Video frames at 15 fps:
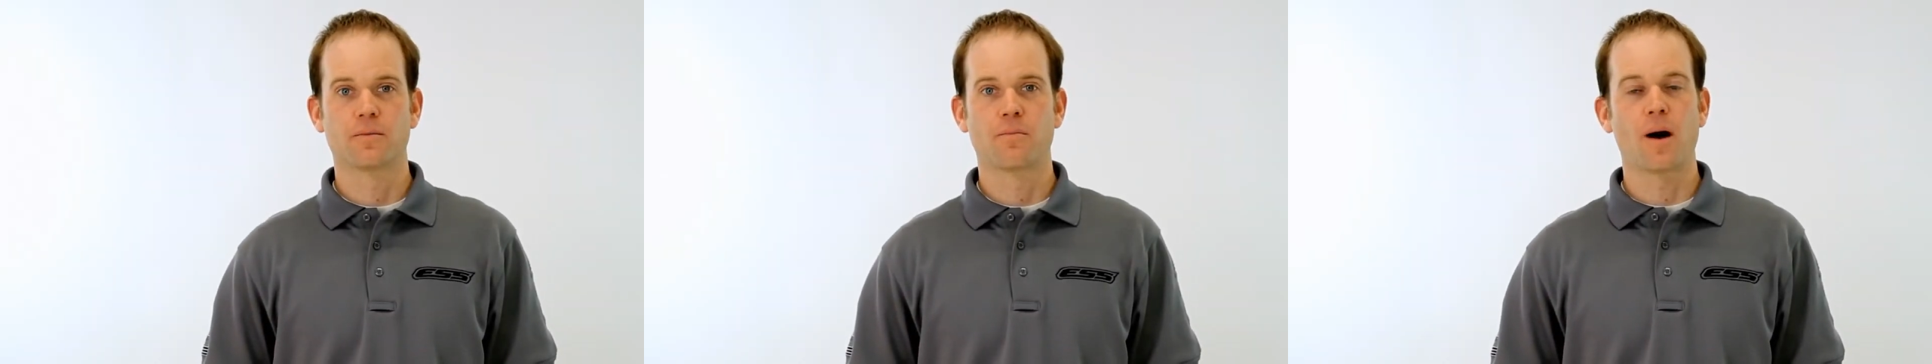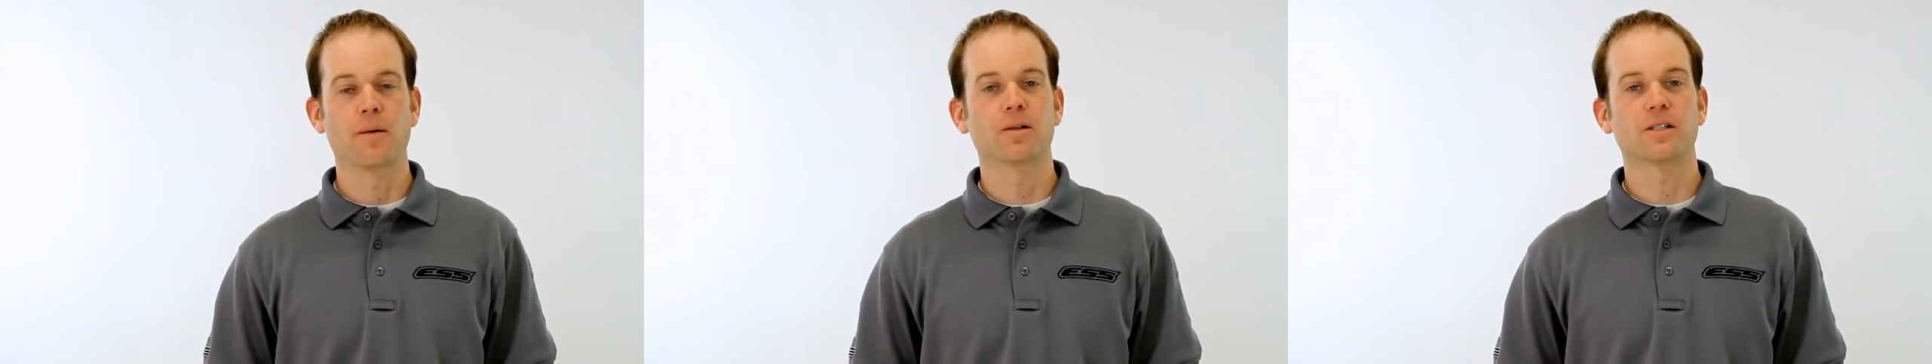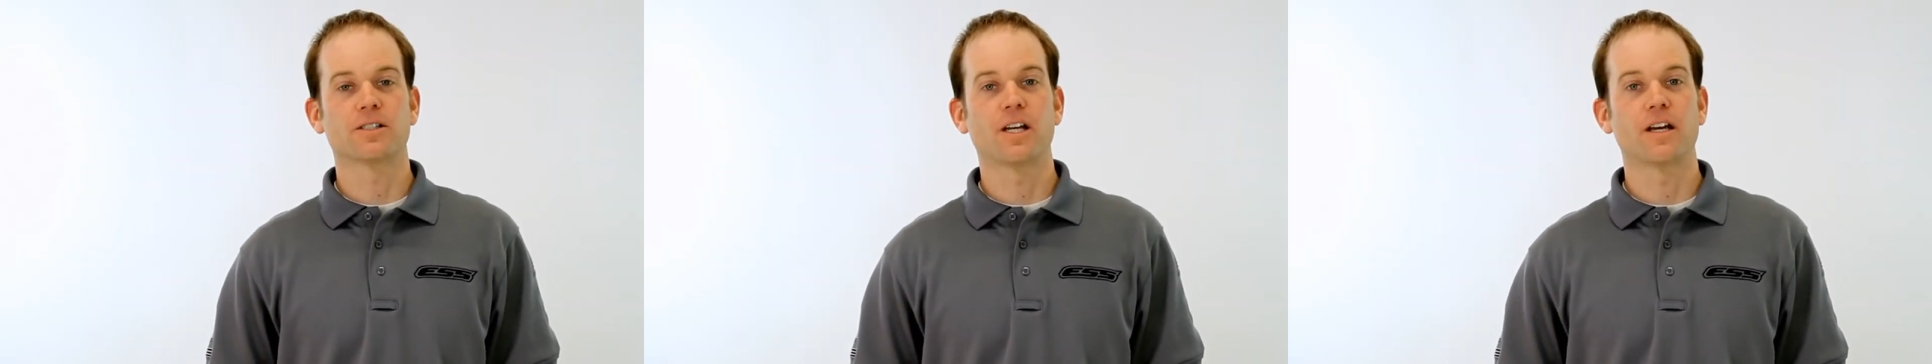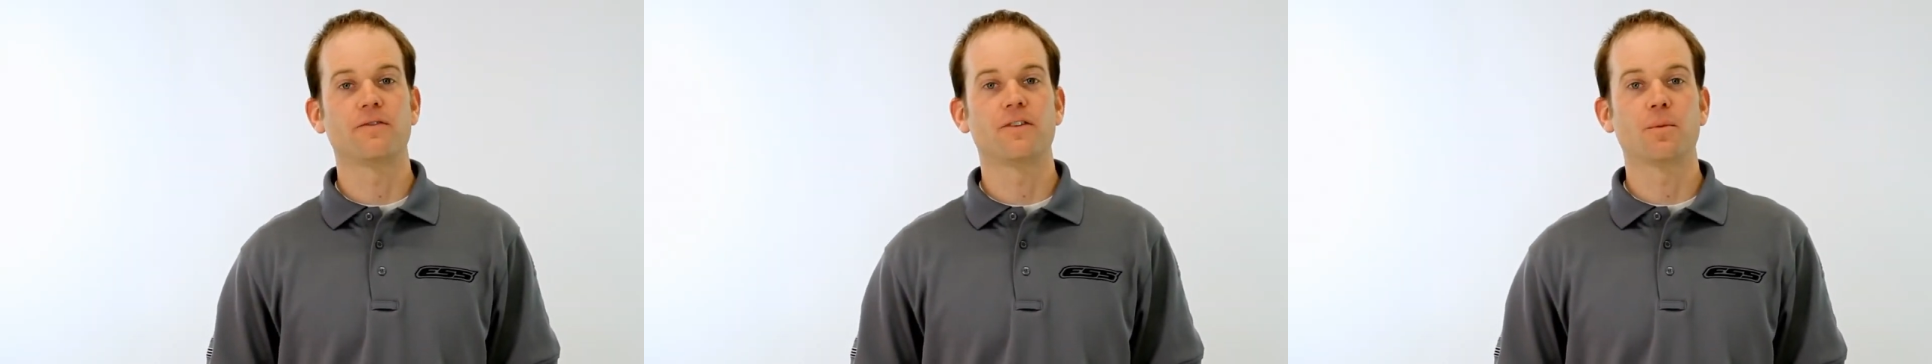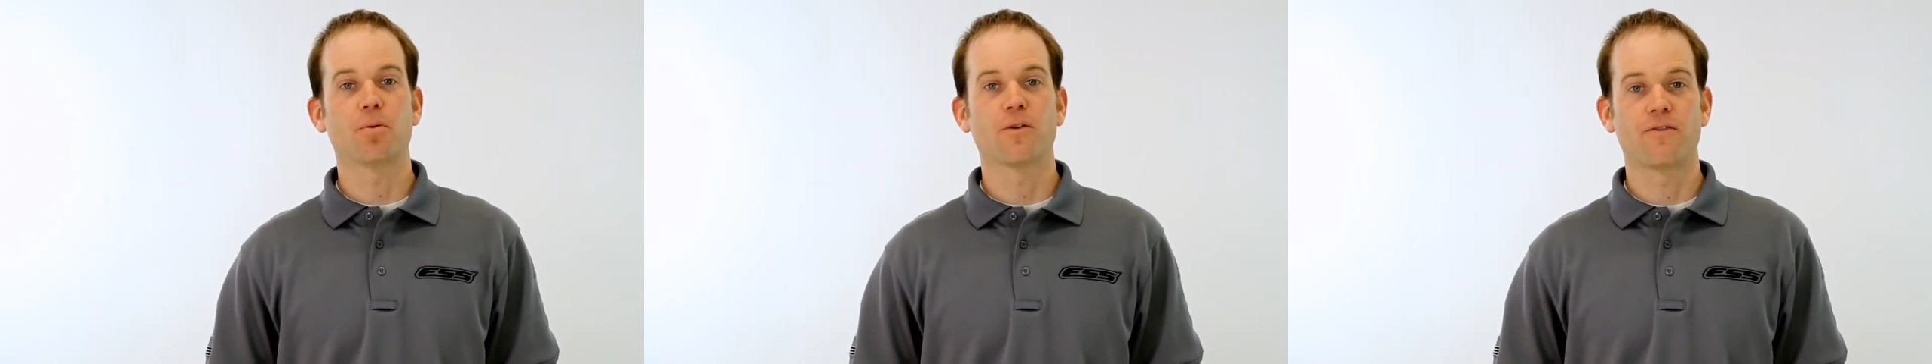public
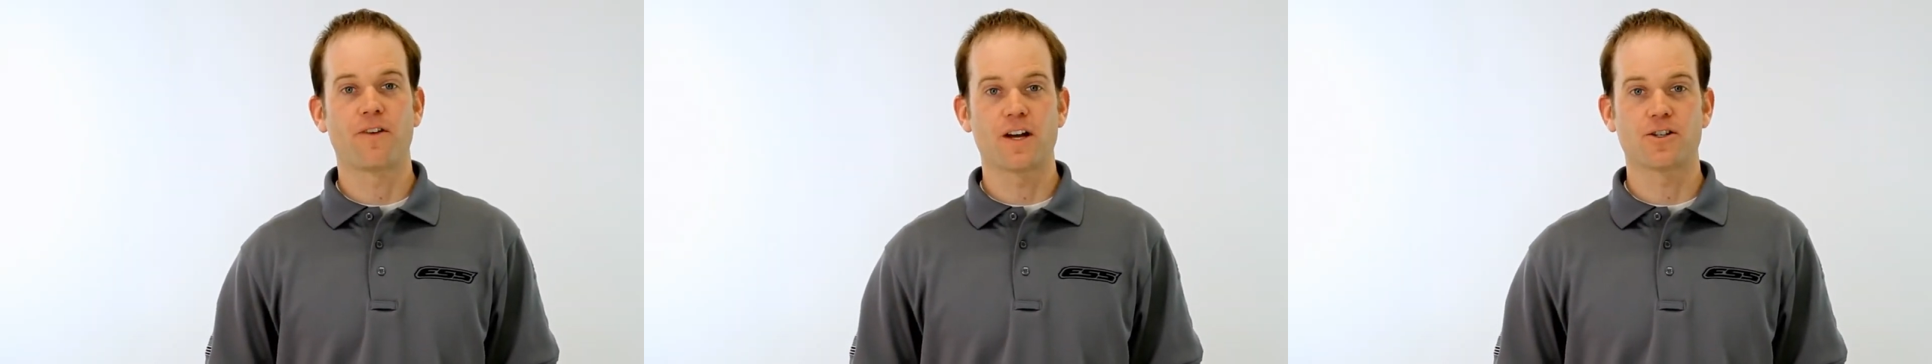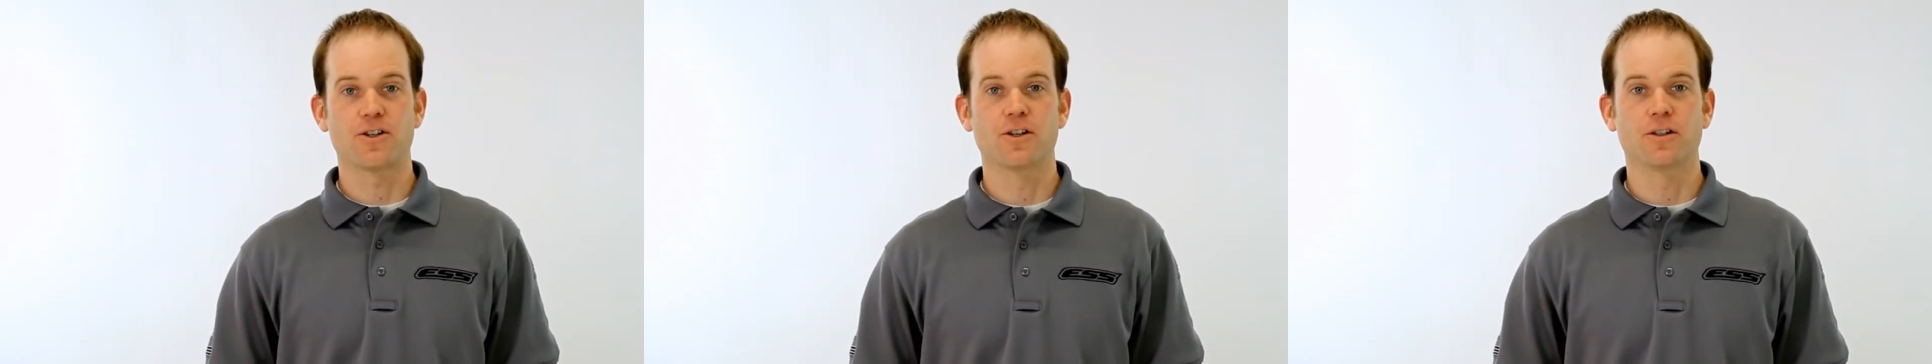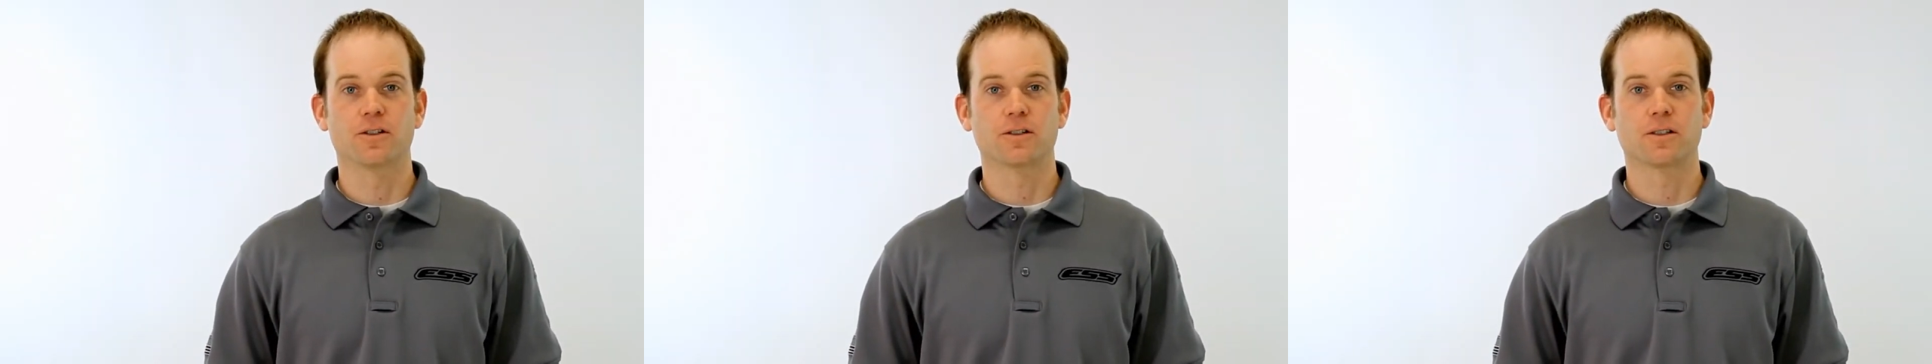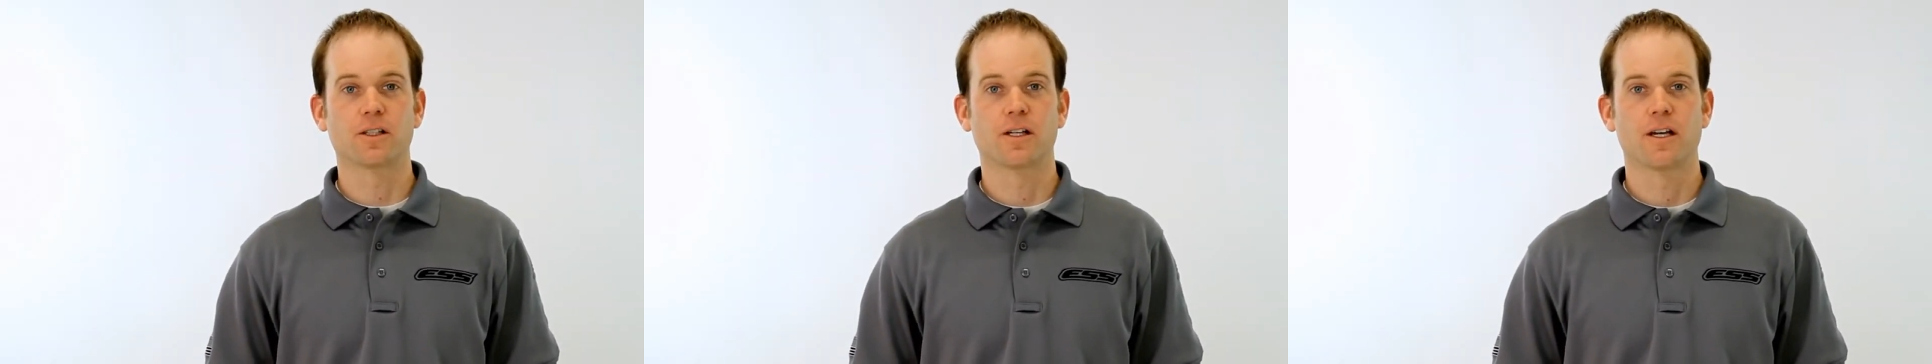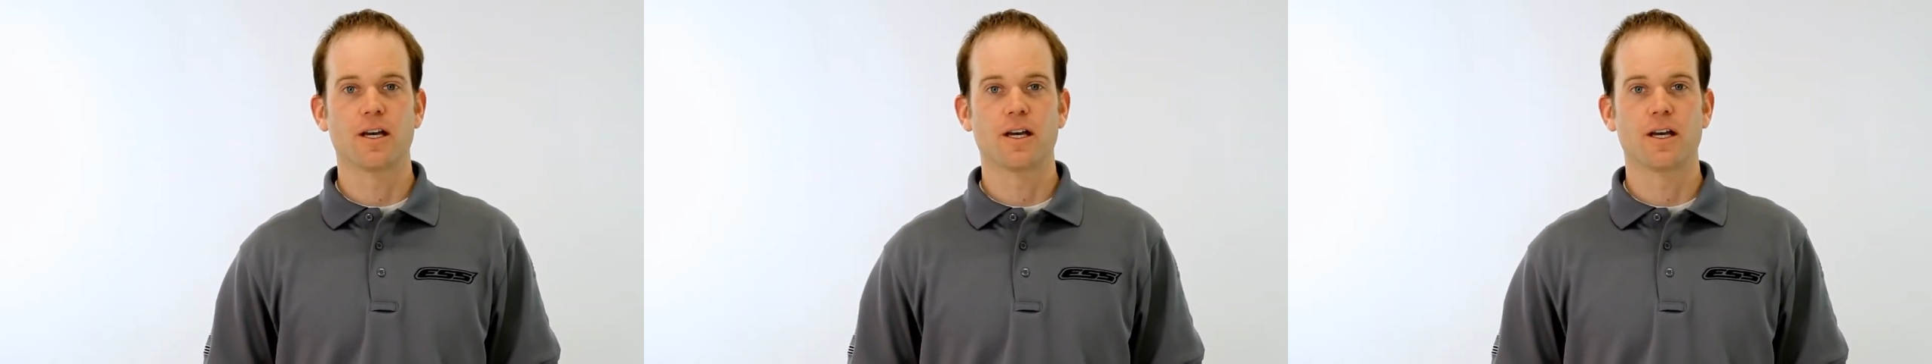safety professionals,